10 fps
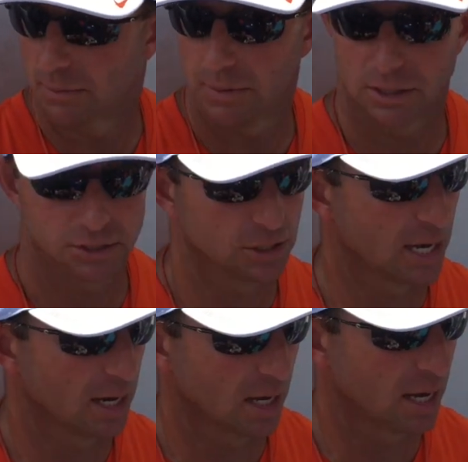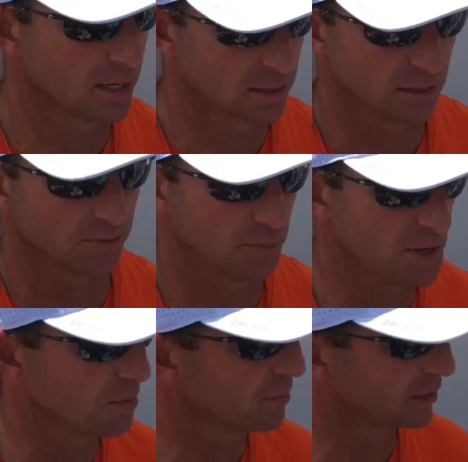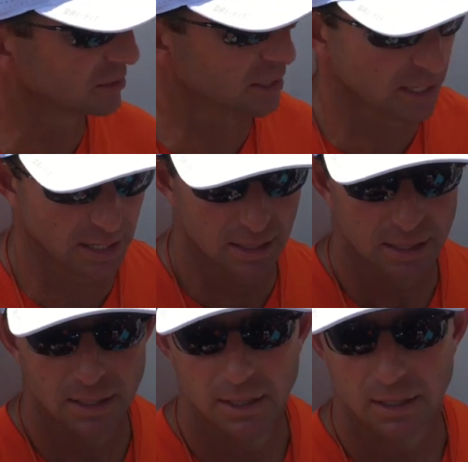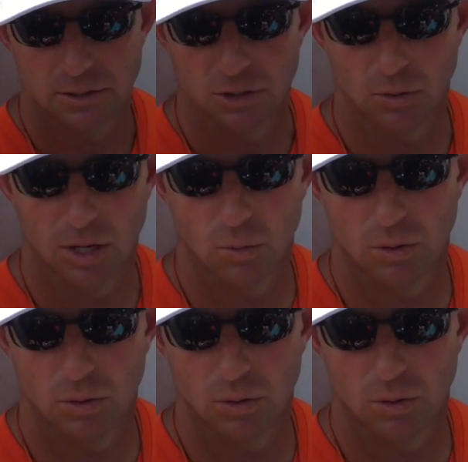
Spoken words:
because you've got a lot of different people mixing in. So, you know,